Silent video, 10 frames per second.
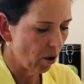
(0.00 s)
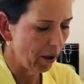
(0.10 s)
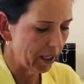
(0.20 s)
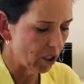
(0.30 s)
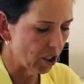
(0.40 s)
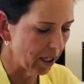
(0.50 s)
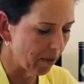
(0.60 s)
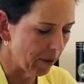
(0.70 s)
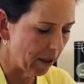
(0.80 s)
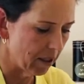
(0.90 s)
quick trick
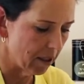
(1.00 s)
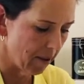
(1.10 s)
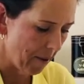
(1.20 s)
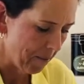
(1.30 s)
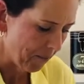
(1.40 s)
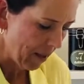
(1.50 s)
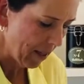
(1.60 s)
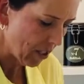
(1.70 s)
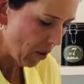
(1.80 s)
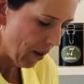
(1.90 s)
because
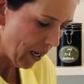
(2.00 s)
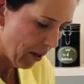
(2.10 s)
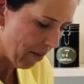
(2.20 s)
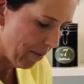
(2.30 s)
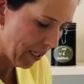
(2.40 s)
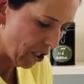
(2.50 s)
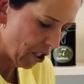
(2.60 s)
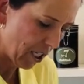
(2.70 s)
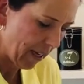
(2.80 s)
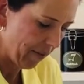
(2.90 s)
there's quite a lot of
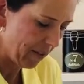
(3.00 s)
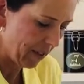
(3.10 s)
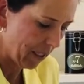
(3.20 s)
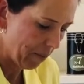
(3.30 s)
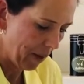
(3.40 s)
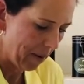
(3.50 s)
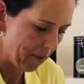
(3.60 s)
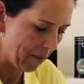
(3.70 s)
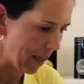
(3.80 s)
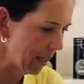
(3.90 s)
mixture left in this
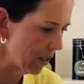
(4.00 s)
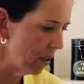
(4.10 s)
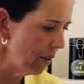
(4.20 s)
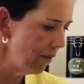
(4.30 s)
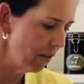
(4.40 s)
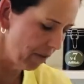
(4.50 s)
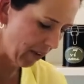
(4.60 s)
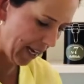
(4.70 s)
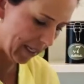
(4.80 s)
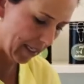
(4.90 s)
piping bag. So if you
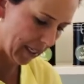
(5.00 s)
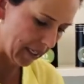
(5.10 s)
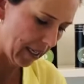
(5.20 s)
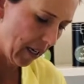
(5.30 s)
flatten it,